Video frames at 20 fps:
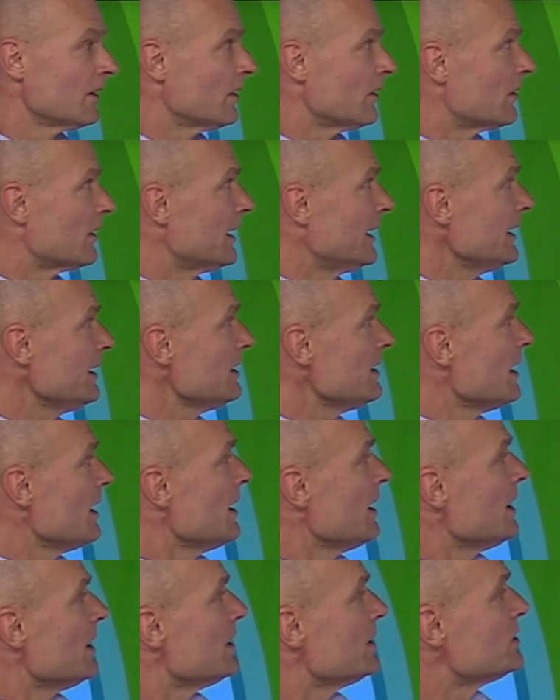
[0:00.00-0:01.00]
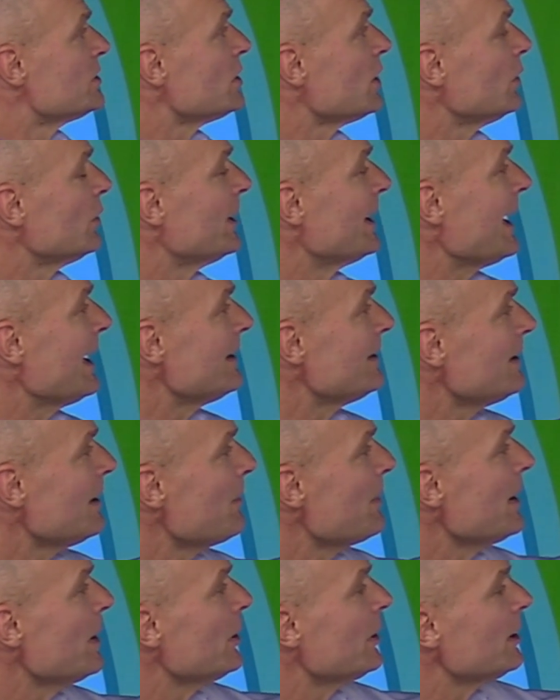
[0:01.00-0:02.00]
All right? So an
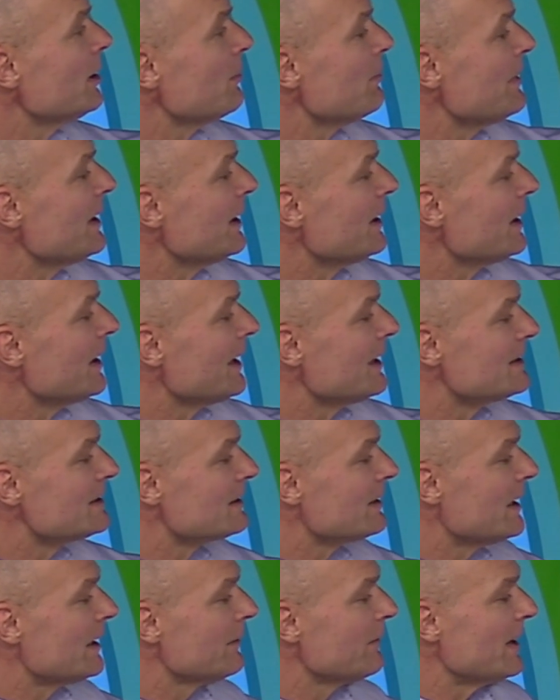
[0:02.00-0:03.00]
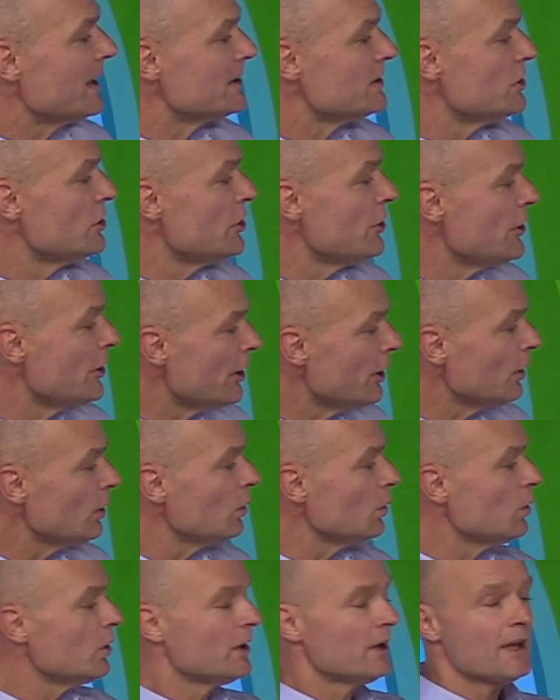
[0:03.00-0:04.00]
antibiotic being against life has
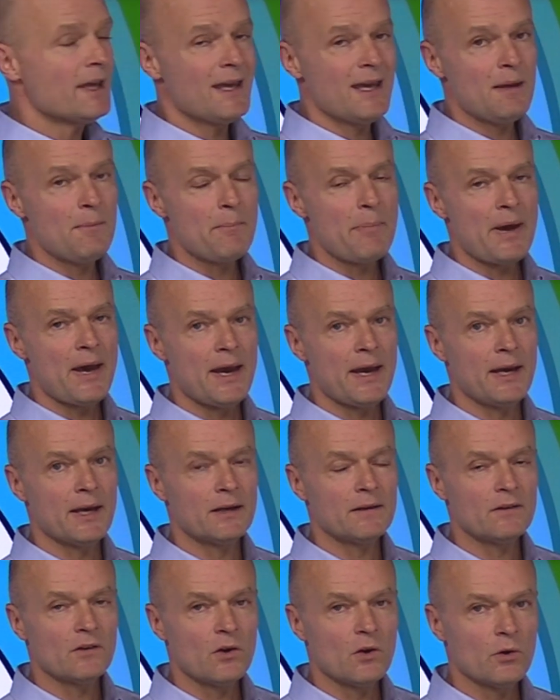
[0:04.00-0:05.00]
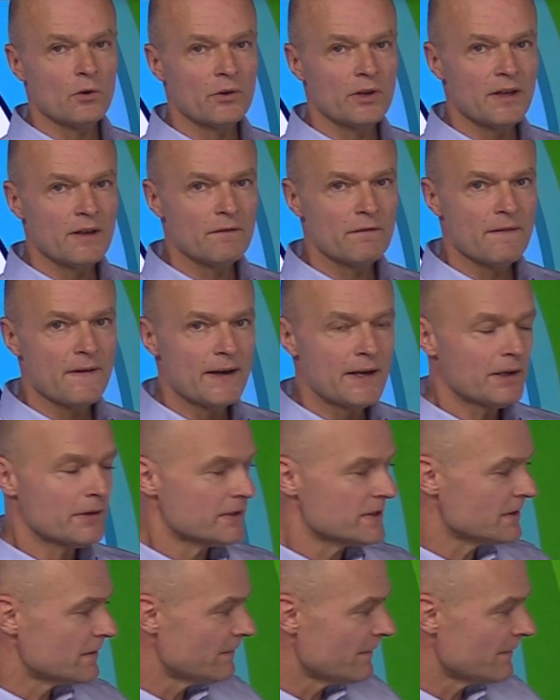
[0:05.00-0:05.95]
no impact on a virus.